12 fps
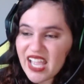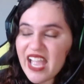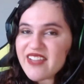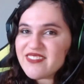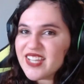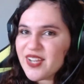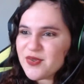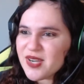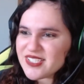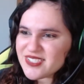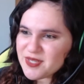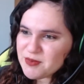I have not
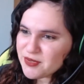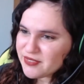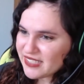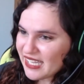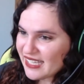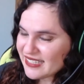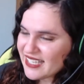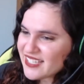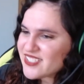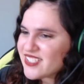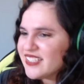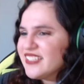watched the movie yet,
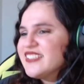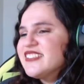actually.